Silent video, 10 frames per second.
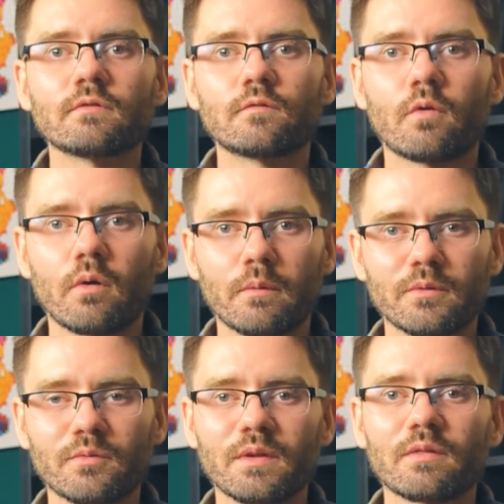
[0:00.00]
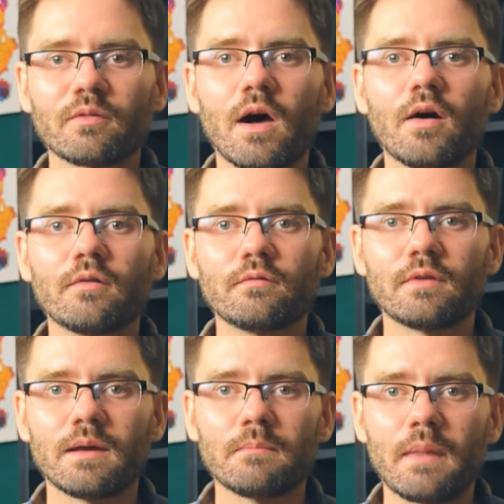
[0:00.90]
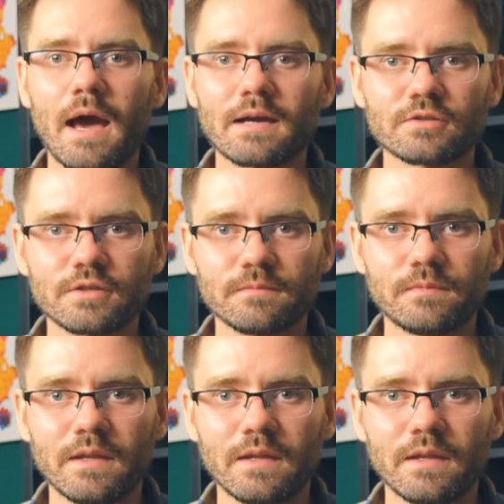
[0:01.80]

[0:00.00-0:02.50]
forward with love and passion,